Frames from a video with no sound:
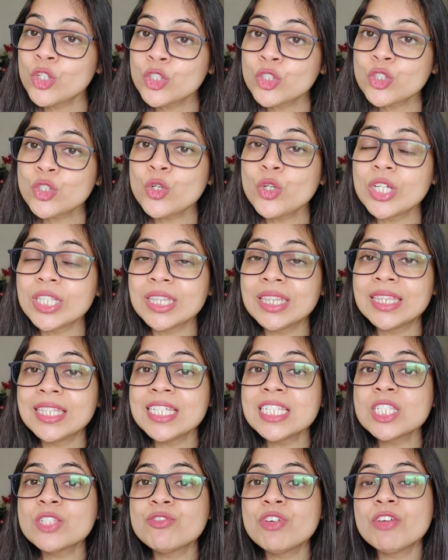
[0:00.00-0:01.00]
So in
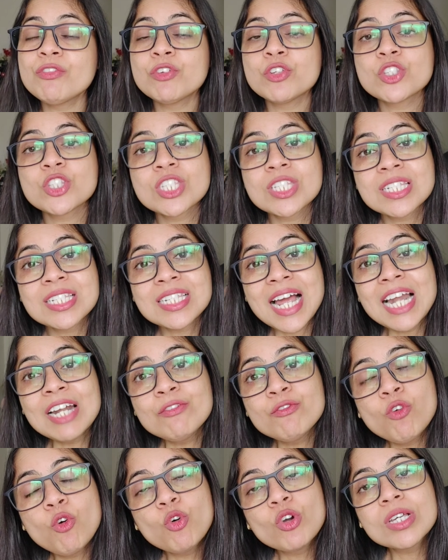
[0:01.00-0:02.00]
this way, if you
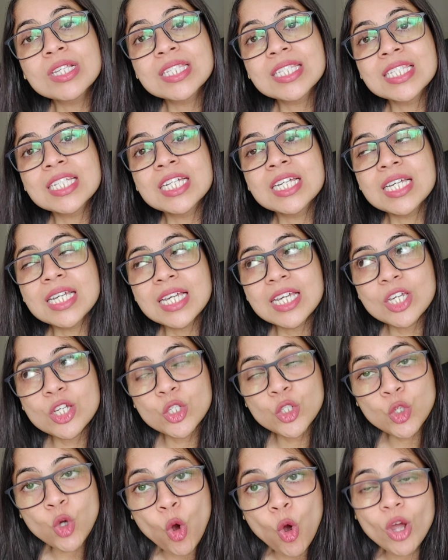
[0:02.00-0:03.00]
start focusing
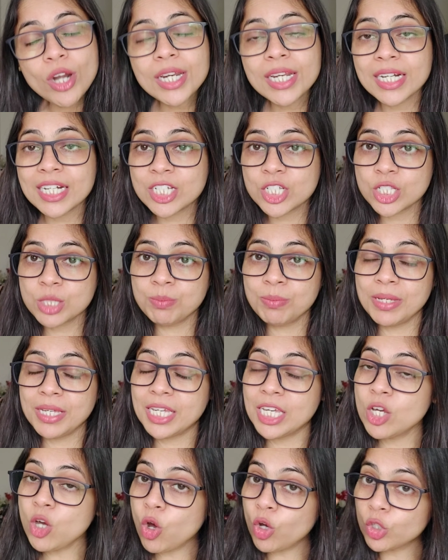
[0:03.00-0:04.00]
your English
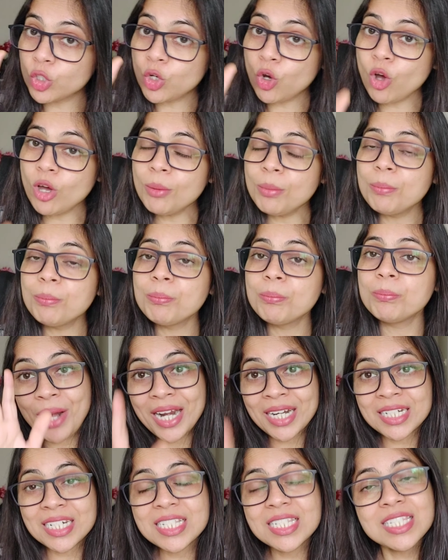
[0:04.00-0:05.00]
speaking or your
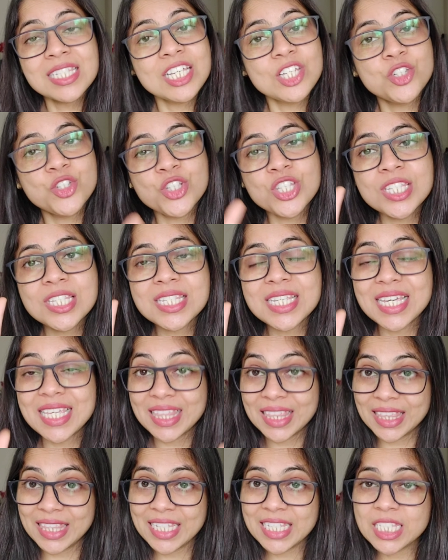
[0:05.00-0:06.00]
practice sessions
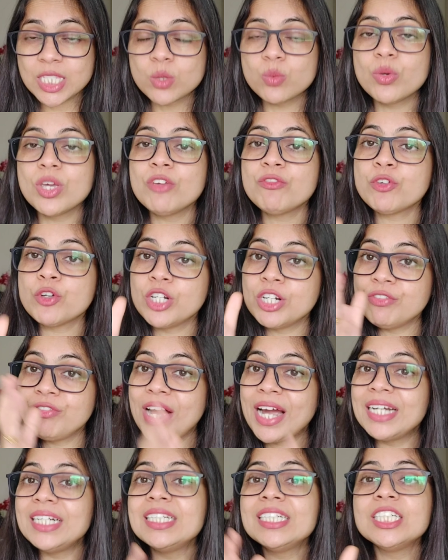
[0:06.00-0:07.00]
in this way, if you
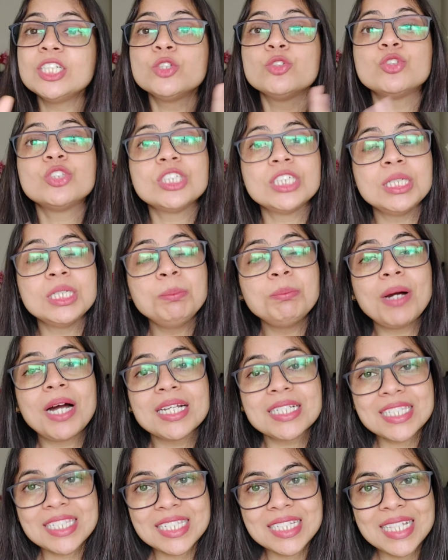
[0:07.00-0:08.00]
divide it into 3
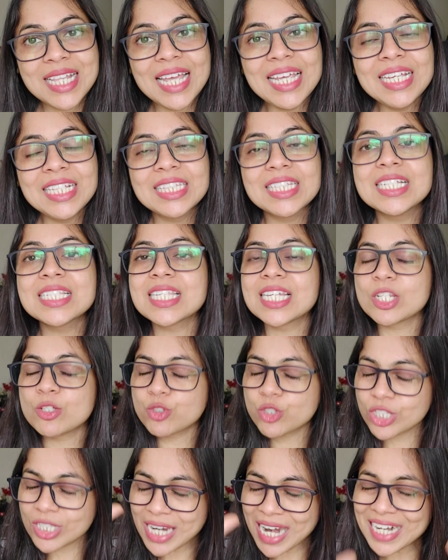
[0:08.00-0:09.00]
parts like this and
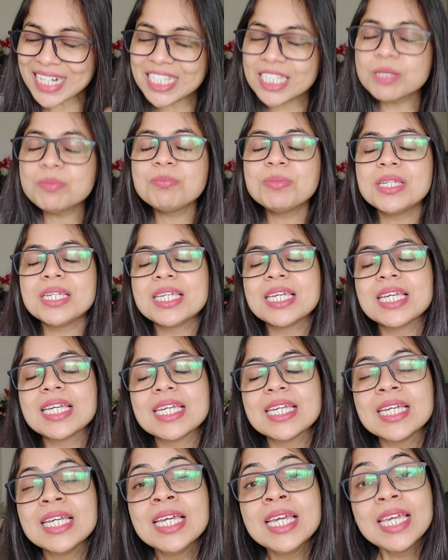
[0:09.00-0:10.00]
you start
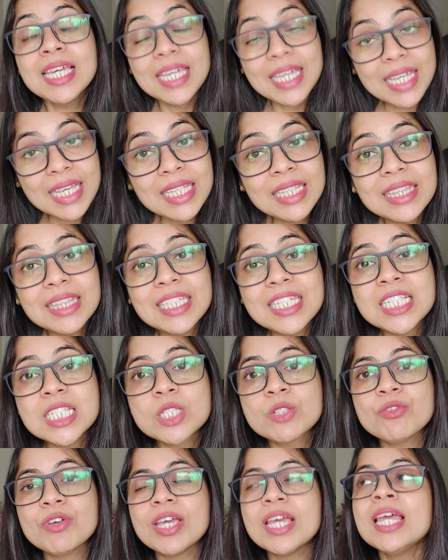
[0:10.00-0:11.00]
speaking in
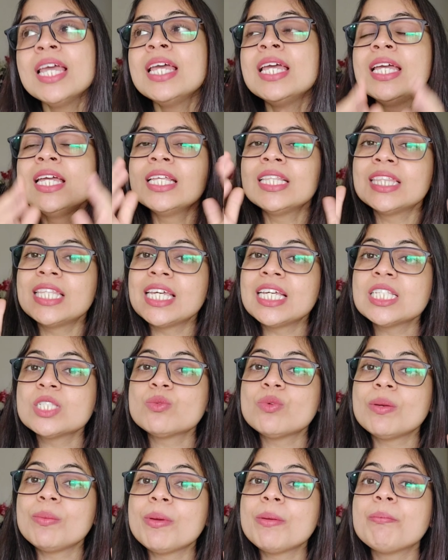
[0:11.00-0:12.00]
this way,
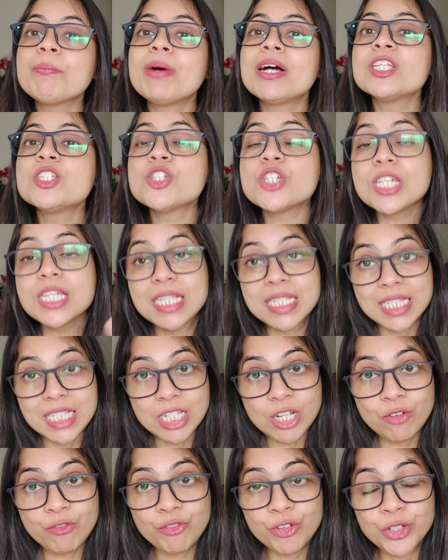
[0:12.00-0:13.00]
things will be much
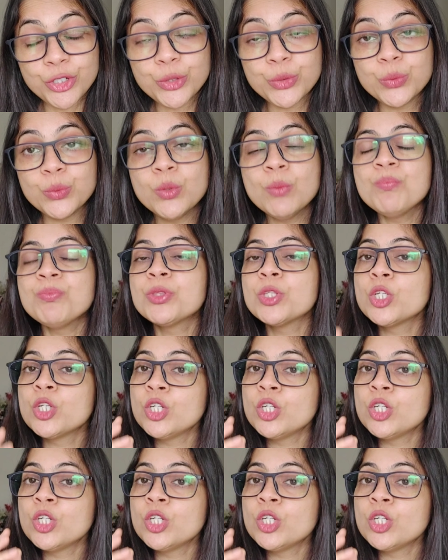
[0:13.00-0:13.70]
easier for you.